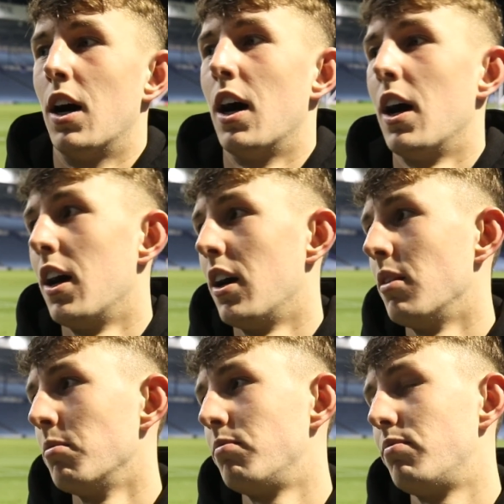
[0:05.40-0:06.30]

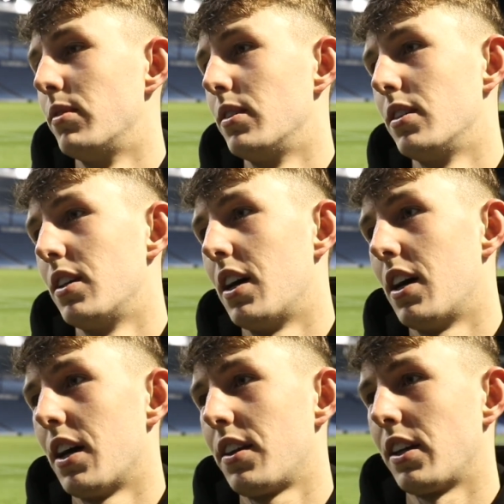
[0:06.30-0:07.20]
Um,
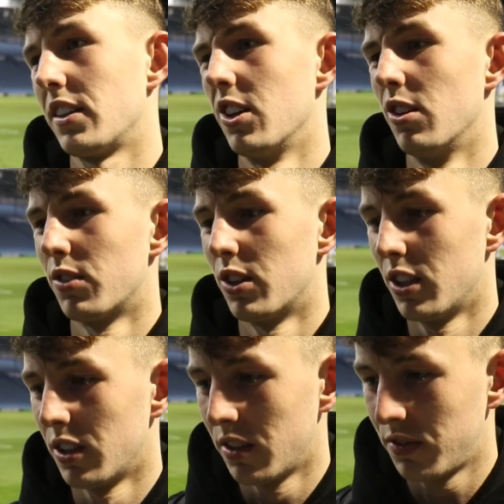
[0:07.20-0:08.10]
I think the
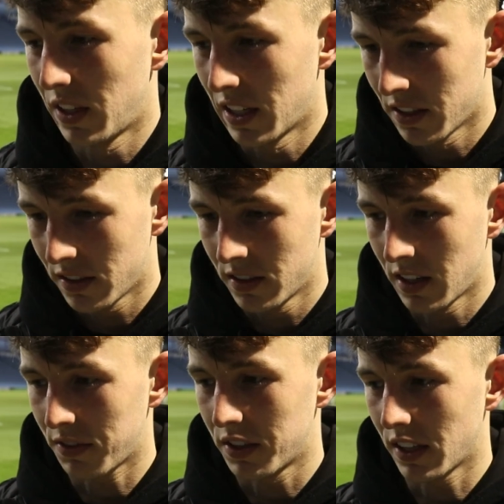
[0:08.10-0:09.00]
overall feeling
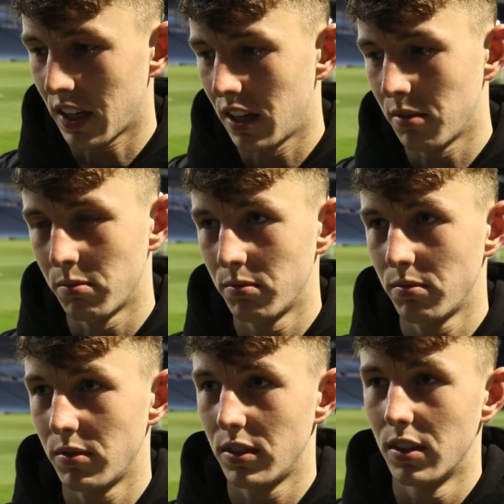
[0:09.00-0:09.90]
after the game
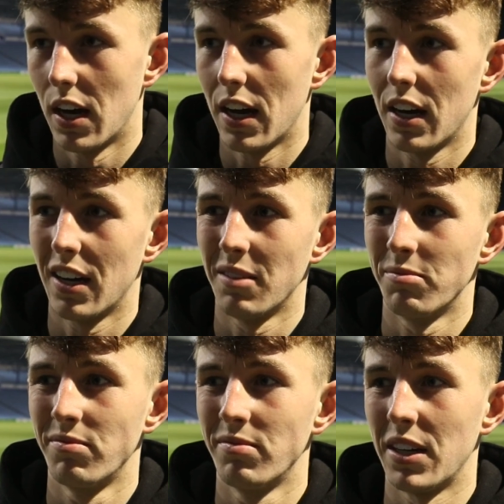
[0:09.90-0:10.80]
um,
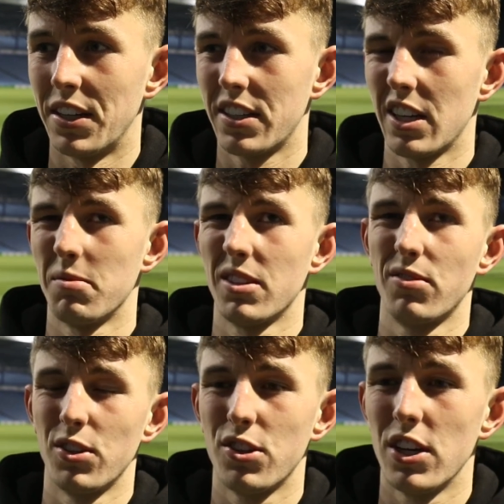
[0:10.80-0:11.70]
in the team is
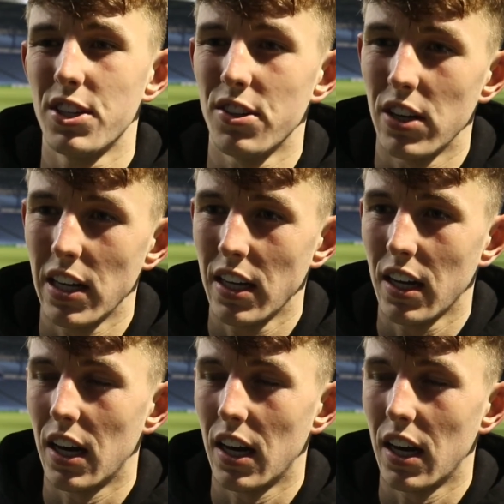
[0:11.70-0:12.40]
frustration really.